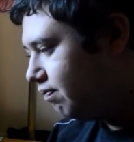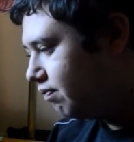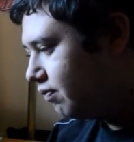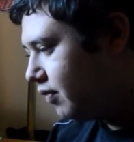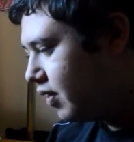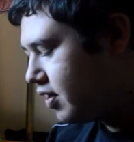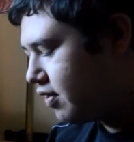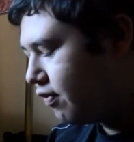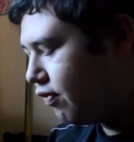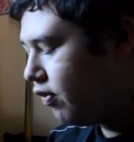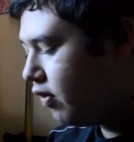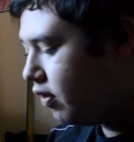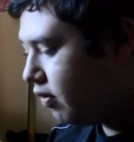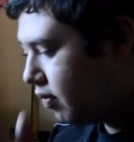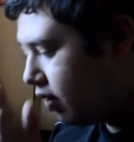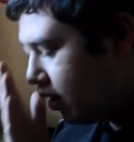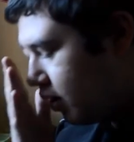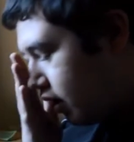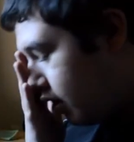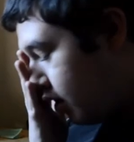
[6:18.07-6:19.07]
There's 4
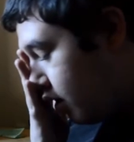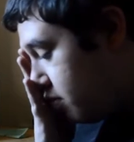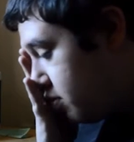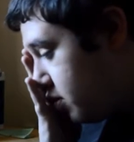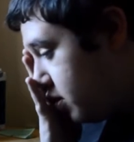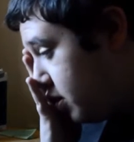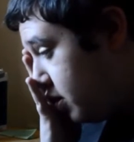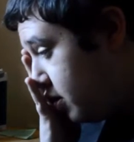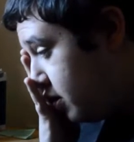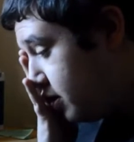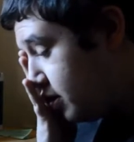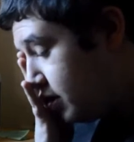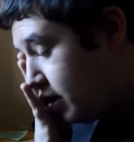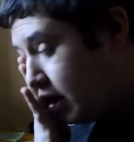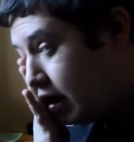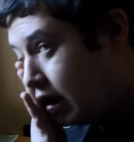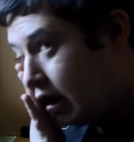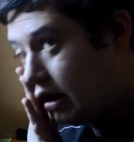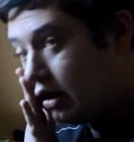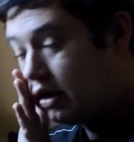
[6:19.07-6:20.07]
marking options,
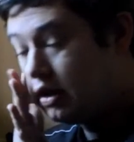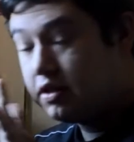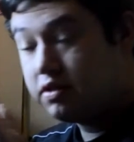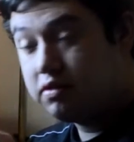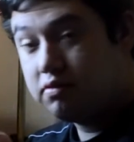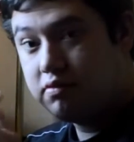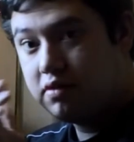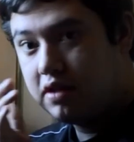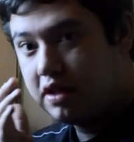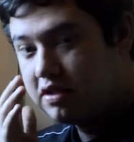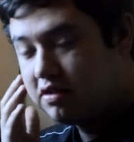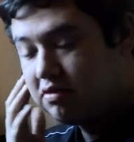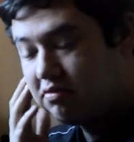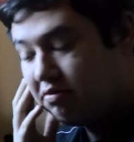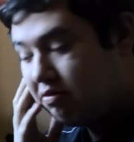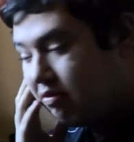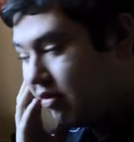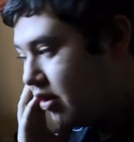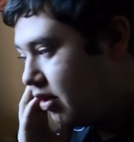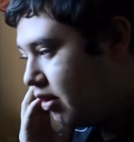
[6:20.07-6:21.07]
and there's
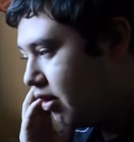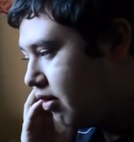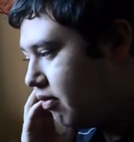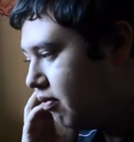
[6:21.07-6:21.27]
really